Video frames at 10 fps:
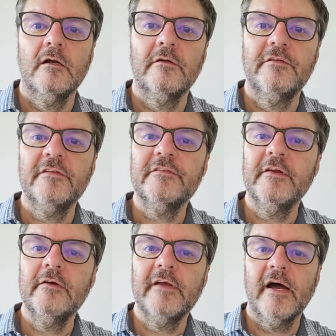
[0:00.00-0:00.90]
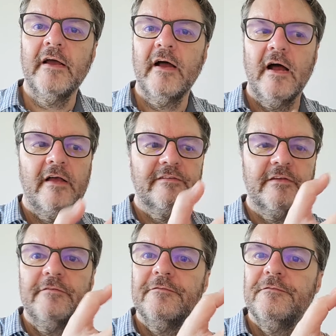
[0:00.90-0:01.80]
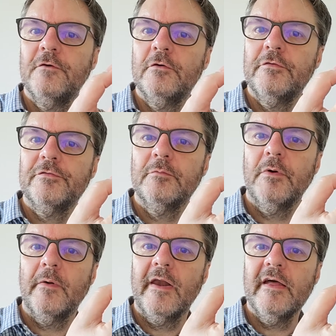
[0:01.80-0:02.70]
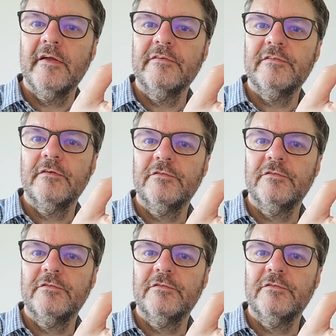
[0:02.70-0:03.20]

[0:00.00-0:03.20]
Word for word: This little guy has a focusable lens,